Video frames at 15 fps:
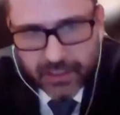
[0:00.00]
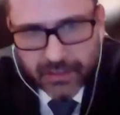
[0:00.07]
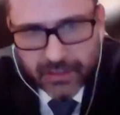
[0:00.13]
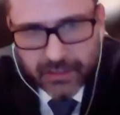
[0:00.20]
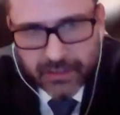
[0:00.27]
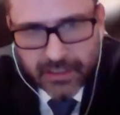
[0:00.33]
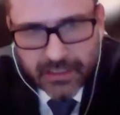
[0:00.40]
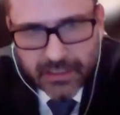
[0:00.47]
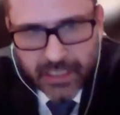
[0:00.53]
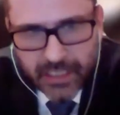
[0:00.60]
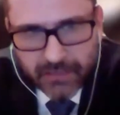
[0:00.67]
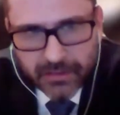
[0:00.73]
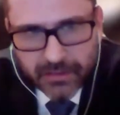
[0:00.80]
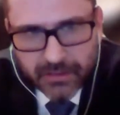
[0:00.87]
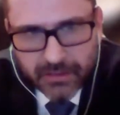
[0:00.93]

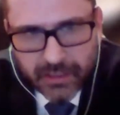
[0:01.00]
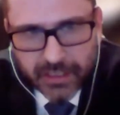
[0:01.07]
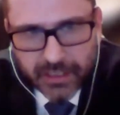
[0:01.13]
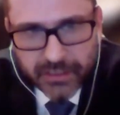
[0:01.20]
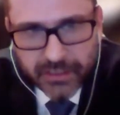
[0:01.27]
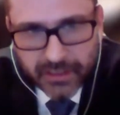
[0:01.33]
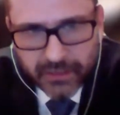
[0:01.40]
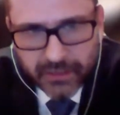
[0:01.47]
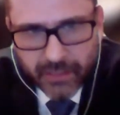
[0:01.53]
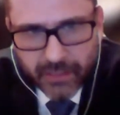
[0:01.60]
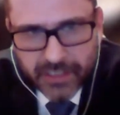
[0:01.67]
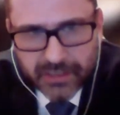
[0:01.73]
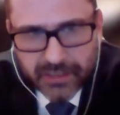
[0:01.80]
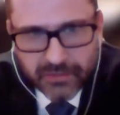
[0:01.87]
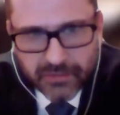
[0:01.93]
the third
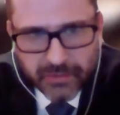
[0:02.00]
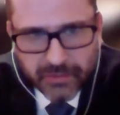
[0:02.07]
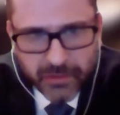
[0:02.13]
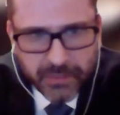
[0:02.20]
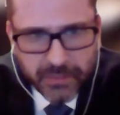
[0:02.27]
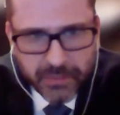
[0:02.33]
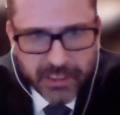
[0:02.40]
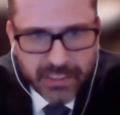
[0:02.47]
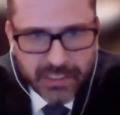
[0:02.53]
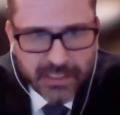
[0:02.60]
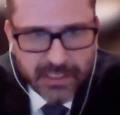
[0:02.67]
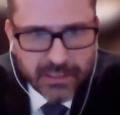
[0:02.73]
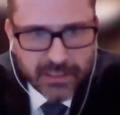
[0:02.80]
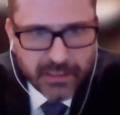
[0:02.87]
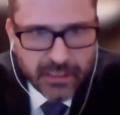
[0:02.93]
question will be
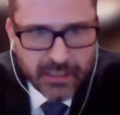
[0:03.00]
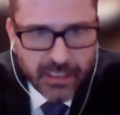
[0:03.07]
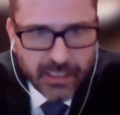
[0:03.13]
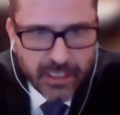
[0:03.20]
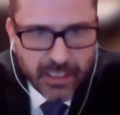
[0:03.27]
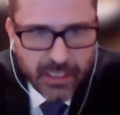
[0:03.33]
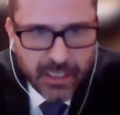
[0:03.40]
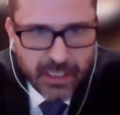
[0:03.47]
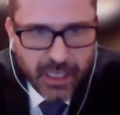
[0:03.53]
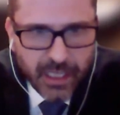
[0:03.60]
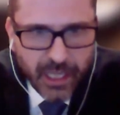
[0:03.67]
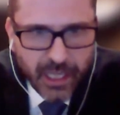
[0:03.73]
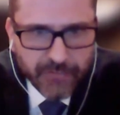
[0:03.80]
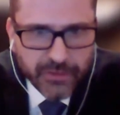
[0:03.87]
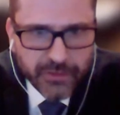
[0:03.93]
easy.
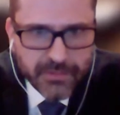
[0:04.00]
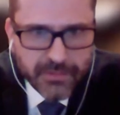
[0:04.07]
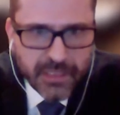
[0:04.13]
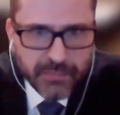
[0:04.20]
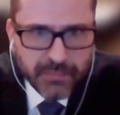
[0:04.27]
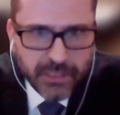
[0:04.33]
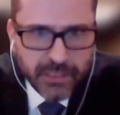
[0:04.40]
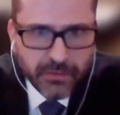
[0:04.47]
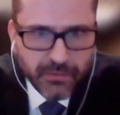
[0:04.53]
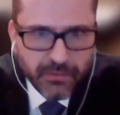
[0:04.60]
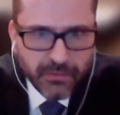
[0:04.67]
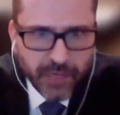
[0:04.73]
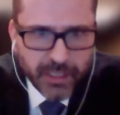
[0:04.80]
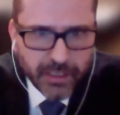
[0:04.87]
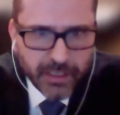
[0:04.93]
And from Sabine
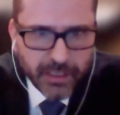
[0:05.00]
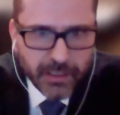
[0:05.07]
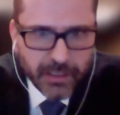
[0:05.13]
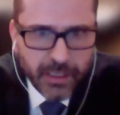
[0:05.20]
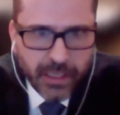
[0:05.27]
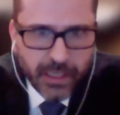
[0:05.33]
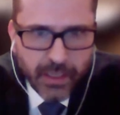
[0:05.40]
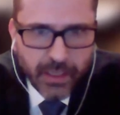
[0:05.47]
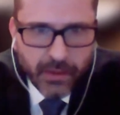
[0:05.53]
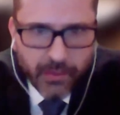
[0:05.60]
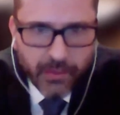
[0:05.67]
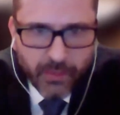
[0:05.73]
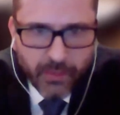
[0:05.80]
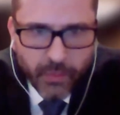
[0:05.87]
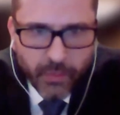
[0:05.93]

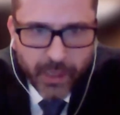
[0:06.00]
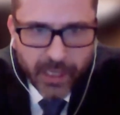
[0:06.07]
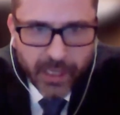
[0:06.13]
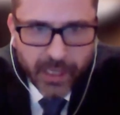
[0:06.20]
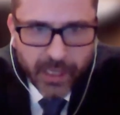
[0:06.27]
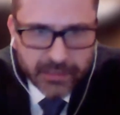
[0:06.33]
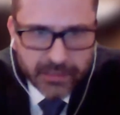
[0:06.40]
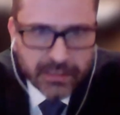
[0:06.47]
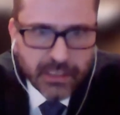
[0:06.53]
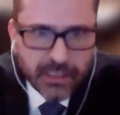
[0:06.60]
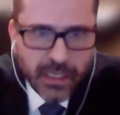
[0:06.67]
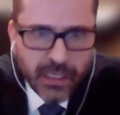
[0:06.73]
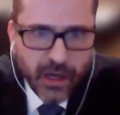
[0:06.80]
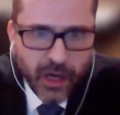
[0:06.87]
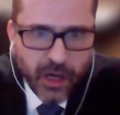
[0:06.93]
Weinhardt,
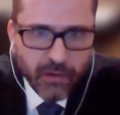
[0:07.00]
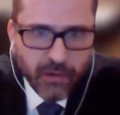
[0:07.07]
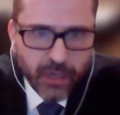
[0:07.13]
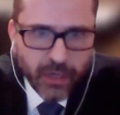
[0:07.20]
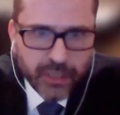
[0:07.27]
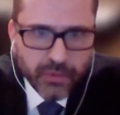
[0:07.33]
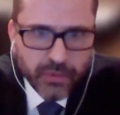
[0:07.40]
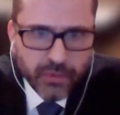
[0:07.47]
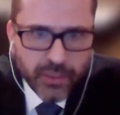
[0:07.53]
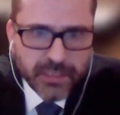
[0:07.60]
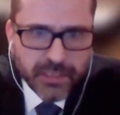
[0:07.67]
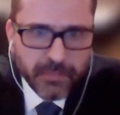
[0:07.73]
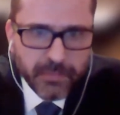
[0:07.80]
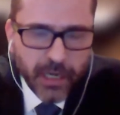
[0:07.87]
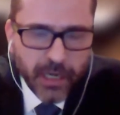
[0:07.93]
how large was
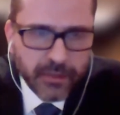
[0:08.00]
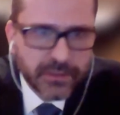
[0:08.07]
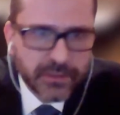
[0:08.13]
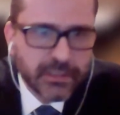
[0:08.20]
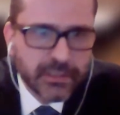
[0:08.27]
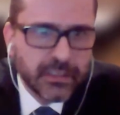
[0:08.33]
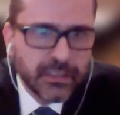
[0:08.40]
the pilot?